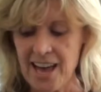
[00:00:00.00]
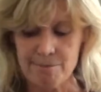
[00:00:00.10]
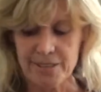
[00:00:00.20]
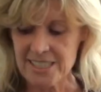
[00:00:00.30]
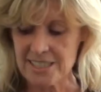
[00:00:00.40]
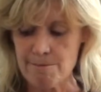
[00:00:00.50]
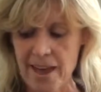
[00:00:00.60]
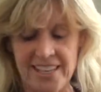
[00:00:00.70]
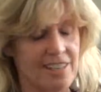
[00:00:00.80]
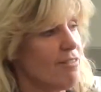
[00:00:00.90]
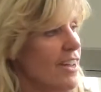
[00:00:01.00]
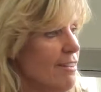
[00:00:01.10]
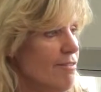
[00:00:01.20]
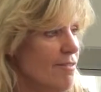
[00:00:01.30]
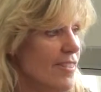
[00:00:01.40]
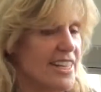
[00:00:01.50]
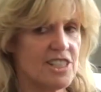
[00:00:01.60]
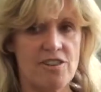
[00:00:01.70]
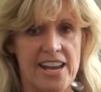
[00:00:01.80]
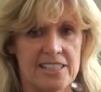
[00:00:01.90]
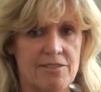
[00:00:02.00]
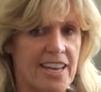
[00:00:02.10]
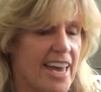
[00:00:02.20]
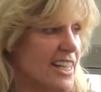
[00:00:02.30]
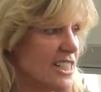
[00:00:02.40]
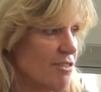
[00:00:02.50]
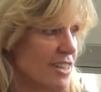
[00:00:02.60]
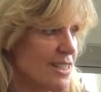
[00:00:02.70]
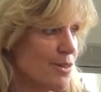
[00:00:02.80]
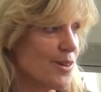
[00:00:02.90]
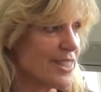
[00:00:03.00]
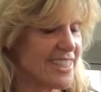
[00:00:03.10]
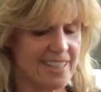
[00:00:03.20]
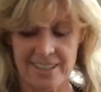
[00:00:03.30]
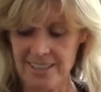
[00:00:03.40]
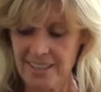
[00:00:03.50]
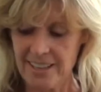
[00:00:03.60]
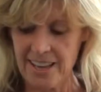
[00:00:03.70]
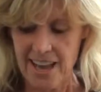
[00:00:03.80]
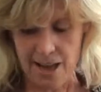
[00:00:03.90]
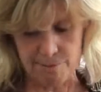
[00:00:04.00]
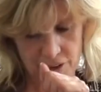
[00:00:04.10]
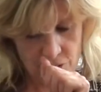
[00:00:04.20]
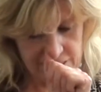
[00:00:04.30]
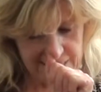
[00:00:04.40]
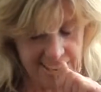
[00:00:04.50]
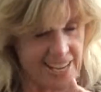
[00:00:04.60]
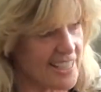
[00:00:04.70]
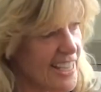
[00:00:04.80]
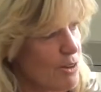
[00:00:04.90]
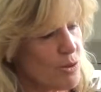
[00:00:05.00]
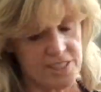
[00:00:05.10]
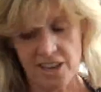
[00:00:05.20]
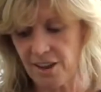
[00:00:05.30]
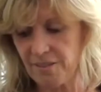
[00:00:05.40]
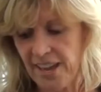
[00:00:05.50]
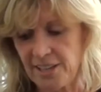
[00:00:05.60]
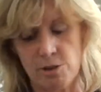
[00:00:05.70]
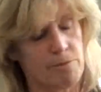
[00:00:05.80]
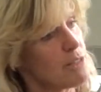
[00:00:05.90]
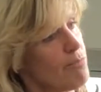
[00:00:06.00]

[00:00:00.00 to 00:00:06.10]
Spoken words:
but just to make it an interactive, engaging resource. Across CRT also I've had numerous